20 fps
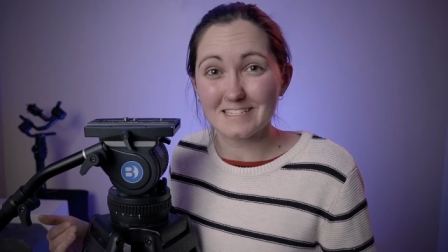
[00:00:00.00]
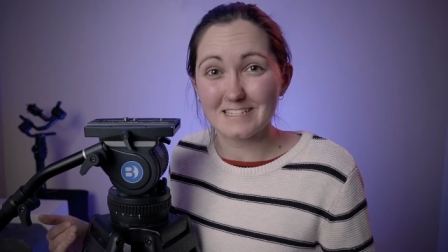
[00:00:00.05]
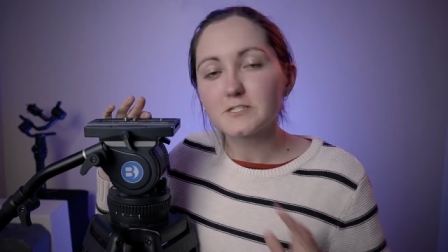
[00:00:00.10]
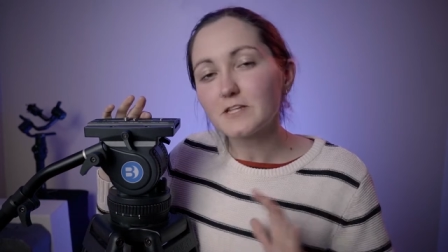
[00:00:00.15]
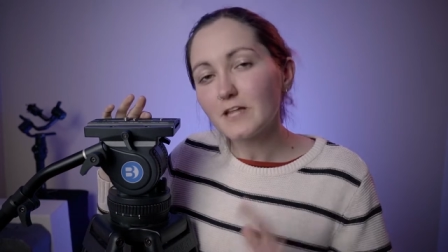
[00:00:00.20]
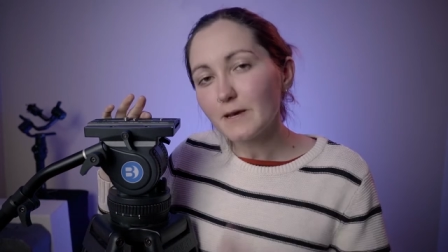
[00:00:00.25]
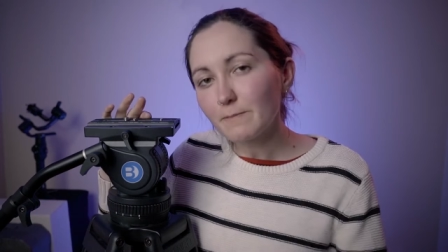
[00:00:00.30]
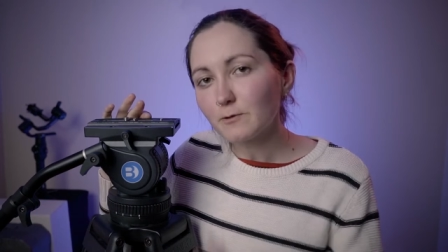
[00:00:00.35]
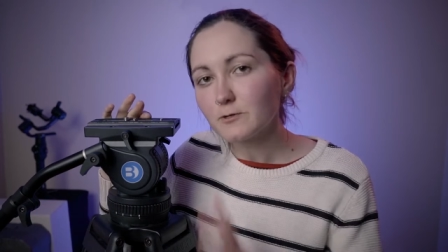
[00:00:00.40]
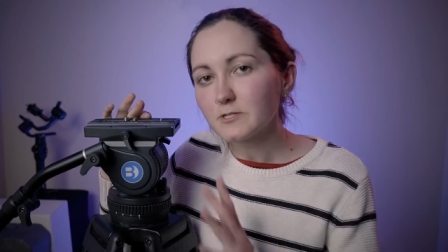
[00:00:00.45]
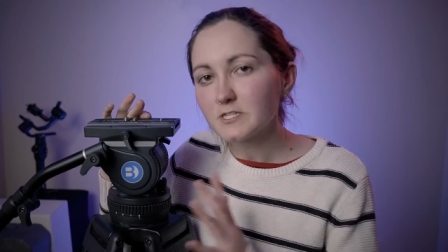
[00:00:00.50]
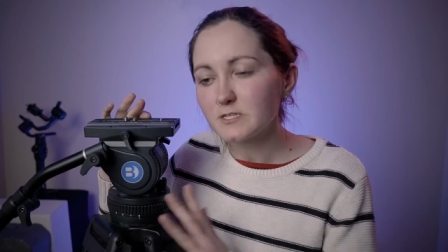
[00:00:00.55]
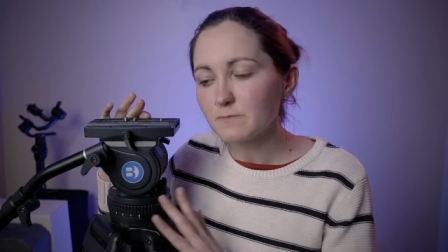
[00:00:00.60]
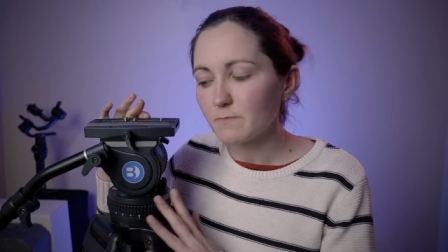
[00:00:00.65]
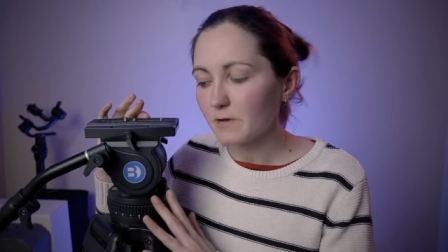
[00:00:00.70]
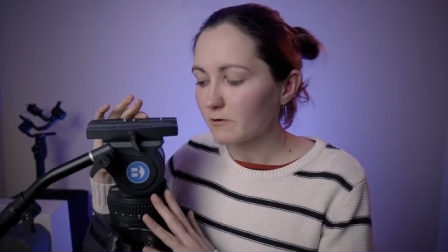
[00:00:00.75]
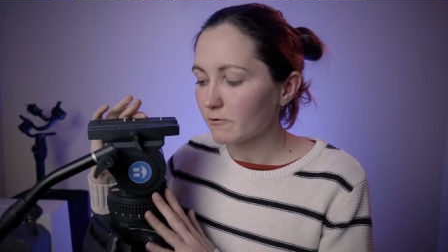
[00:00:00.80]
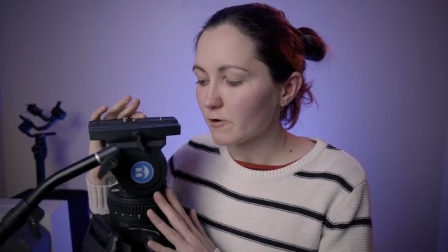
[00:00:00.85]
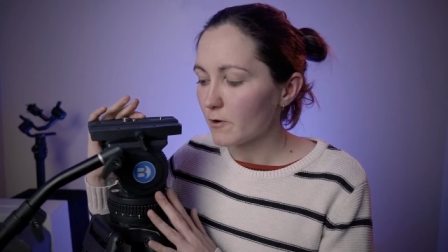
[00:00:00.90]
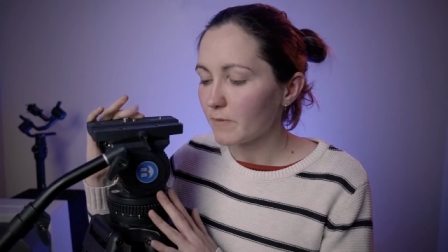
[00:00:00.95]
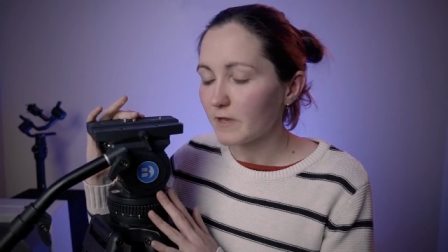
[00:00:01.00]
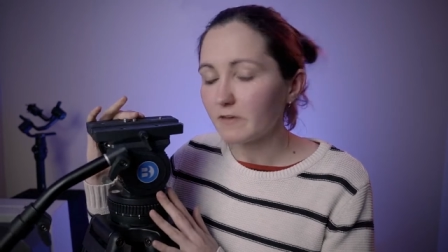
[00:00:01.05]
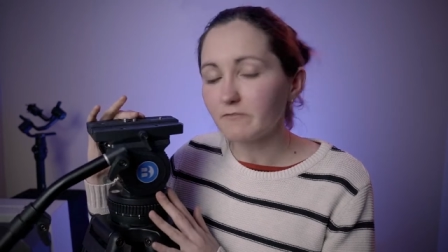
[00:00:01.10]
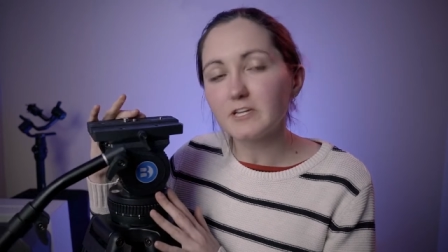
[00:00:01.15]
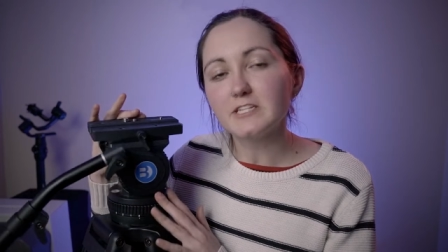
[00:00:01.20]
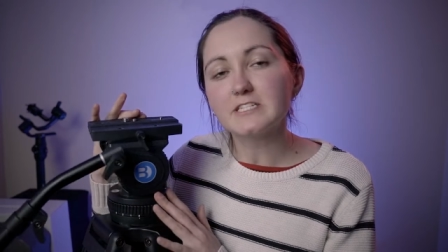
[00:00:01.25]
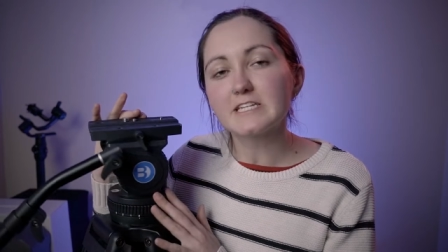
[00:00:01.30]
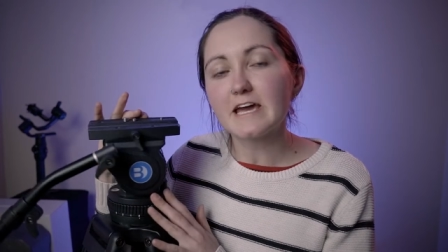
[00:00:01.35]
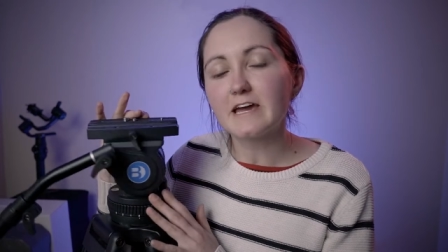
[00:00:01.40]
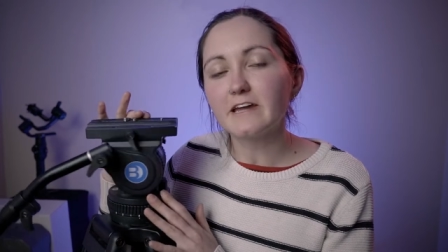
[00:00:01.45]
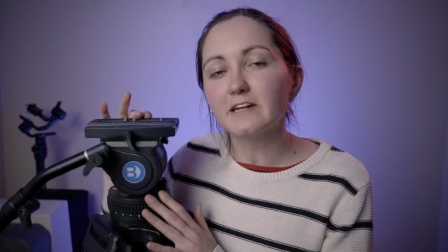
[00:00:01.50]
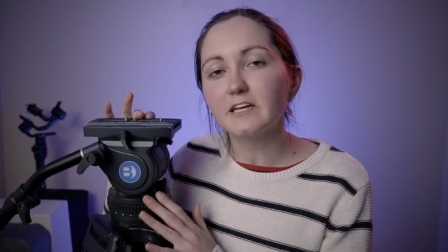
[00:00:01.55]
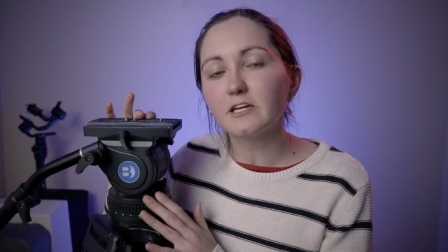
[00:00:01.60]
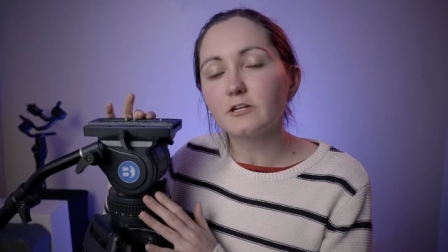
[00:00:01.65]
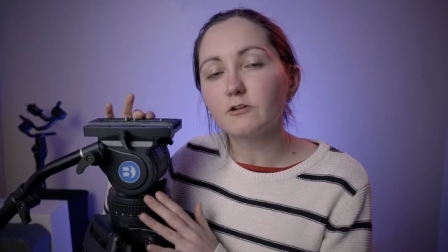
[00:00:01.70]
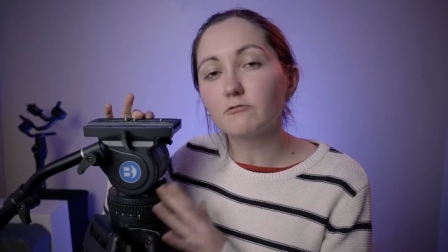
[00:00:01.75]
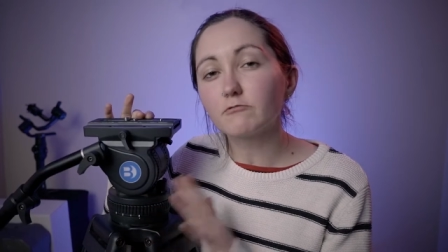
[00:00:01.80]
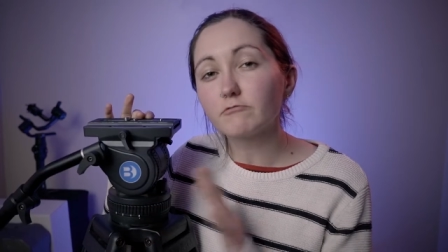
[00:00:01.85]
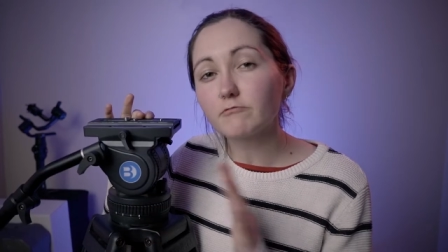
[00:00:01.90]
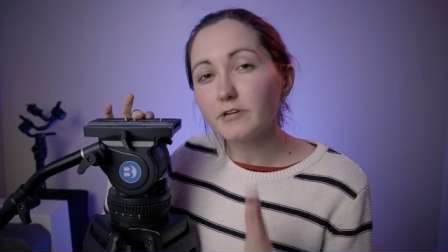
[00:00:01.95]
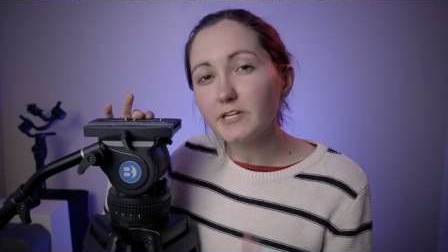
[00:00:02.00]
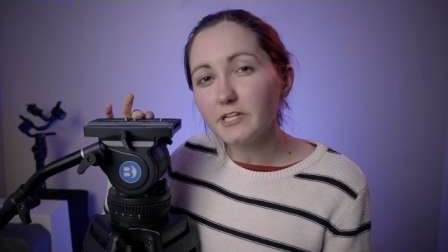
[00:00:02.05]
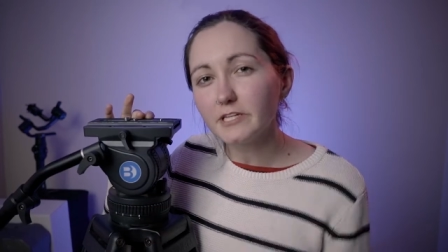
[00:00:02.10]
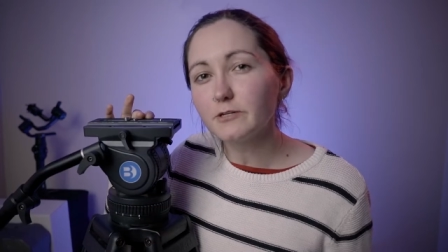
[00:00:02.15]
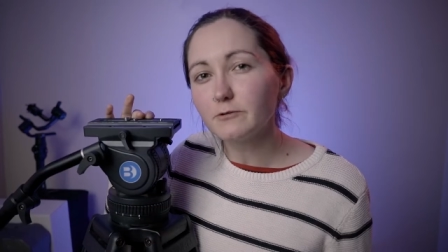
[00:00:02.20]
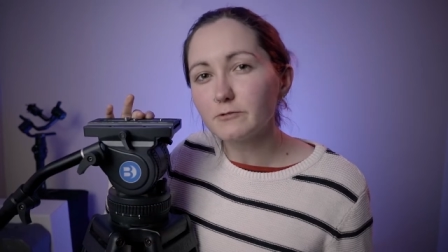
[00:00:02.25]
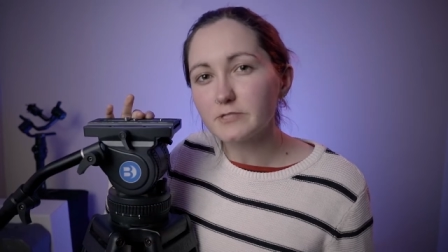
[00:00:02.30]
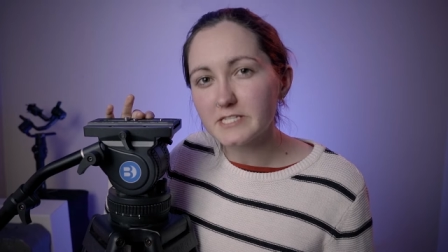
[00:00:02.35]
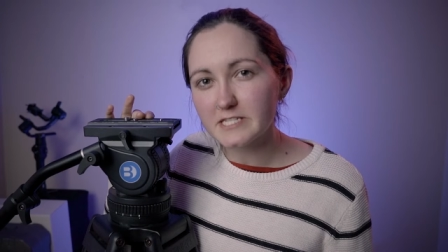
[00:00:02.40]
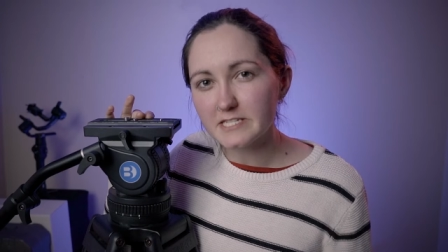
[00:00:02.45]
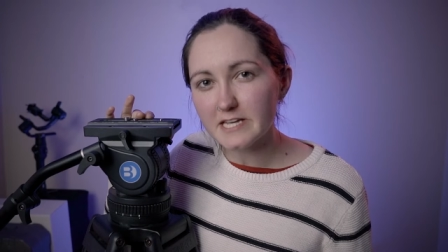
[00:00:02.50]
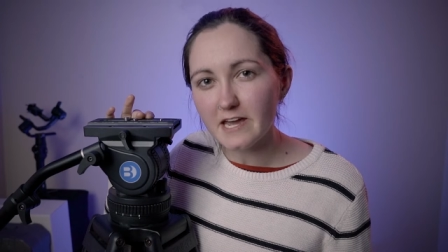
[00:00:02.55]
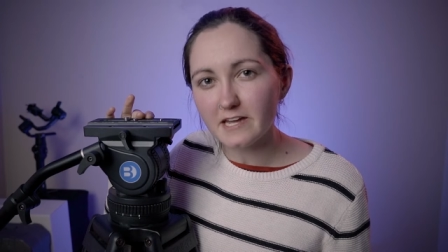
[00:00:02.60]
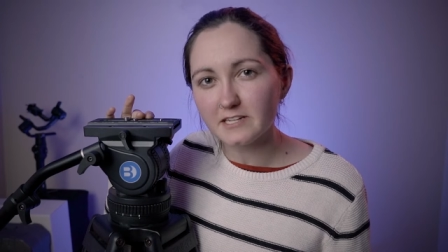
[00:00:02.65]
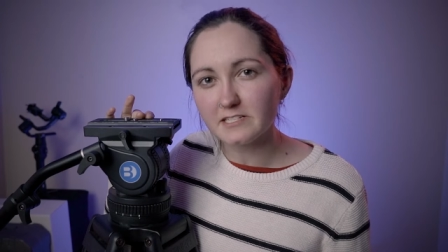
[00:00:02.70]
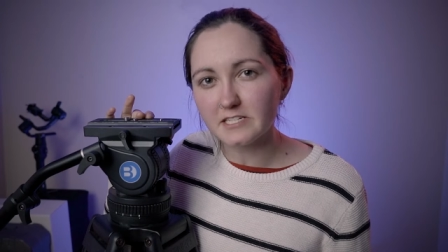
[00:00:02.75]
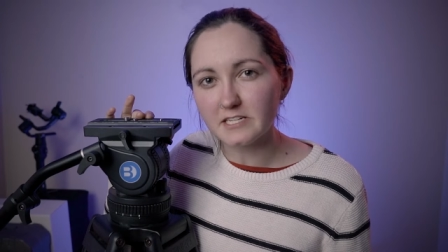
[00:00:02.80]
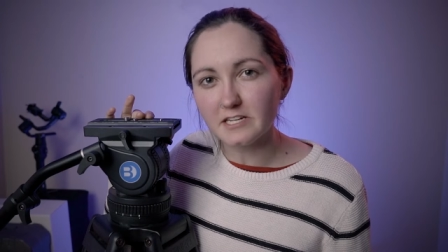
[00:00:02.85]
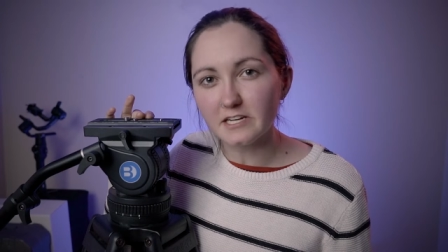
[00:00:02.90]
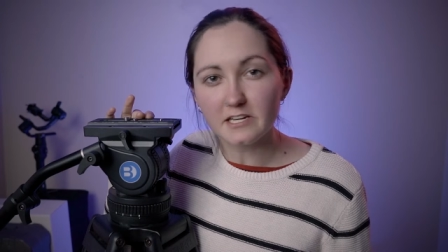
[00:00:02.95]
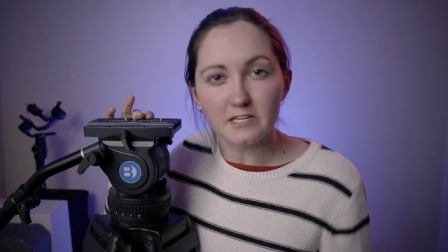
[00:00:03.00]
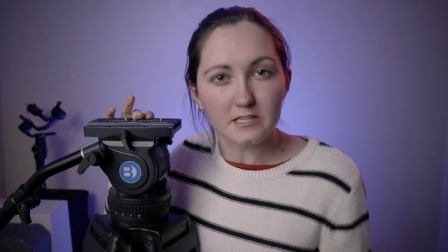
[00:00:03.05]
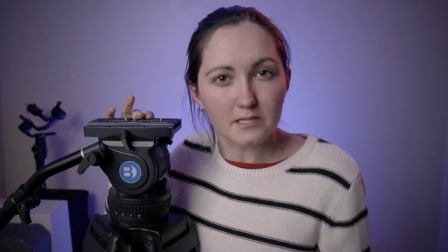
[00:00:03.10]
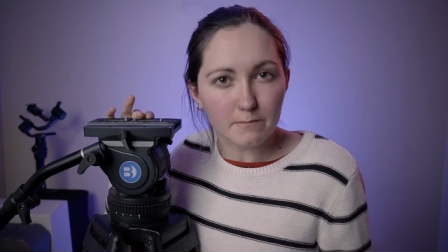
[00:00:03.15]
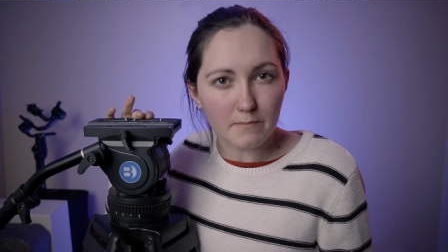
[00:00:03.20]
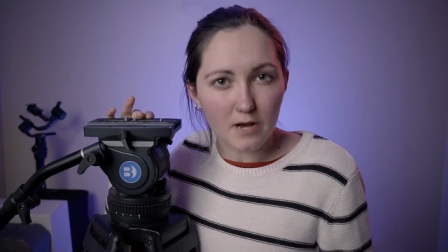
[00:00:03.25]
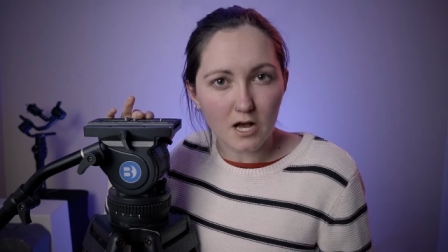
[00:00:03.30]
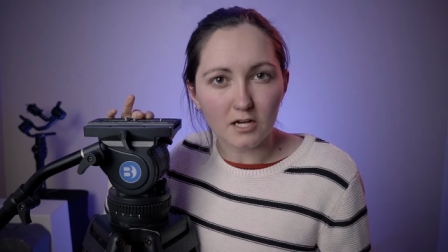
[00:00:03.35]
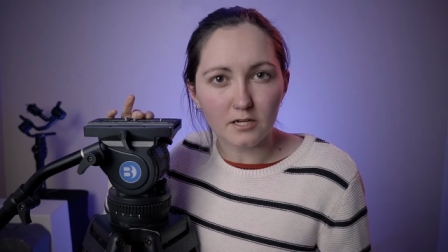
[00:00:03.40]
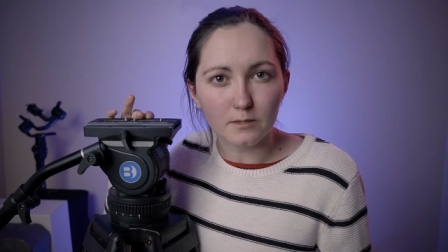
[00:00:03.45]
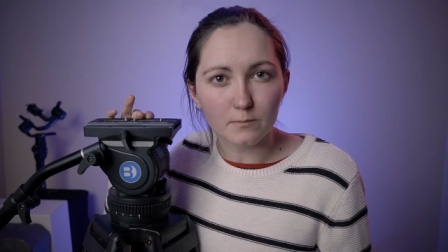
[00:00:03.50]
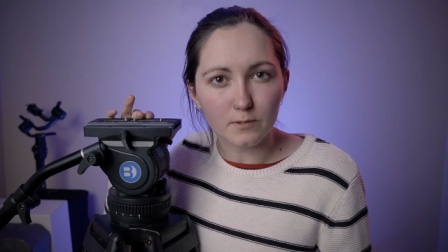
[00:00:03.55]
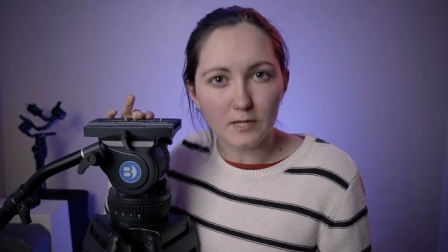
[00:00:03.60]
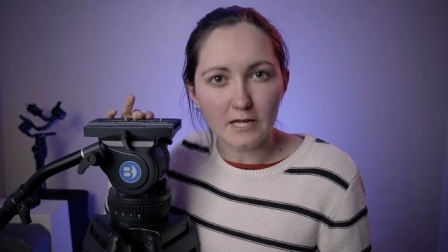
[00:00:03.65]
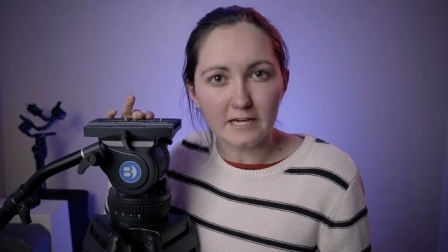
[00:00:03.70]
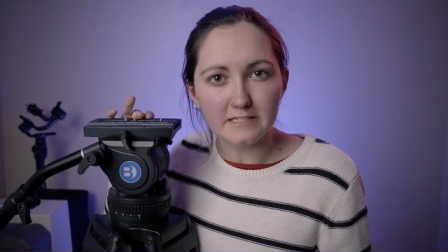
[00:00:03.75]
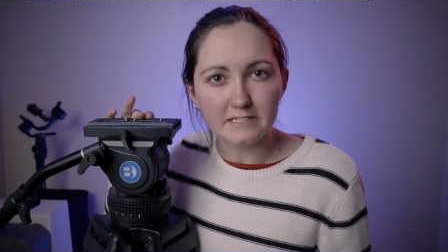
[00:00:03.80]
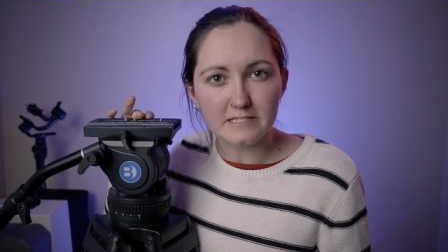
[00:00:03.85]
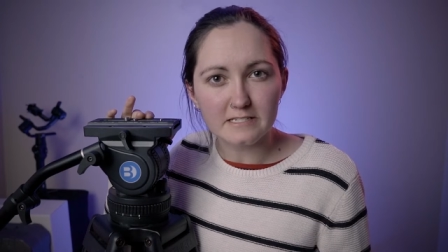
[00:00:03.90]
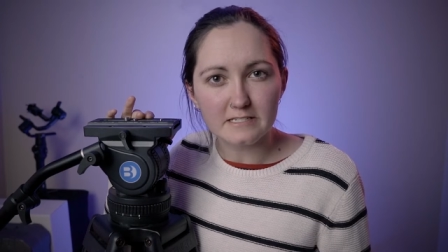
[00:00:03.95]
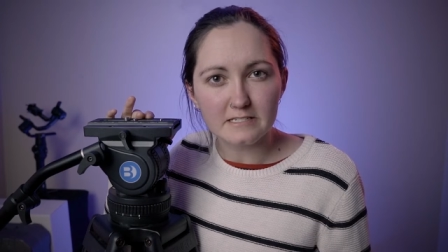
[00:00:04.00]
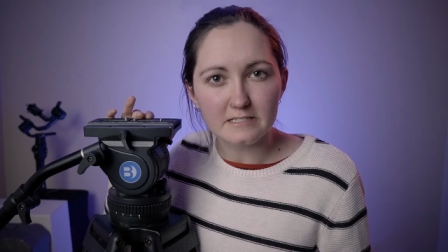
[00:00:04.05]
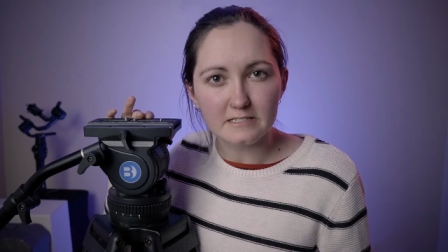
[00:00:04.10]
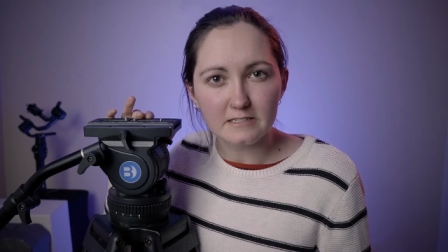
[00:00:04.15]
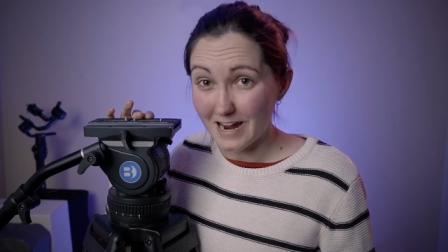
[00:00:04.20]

So that puts the Benro B V ten in a really good standing in the marketplace.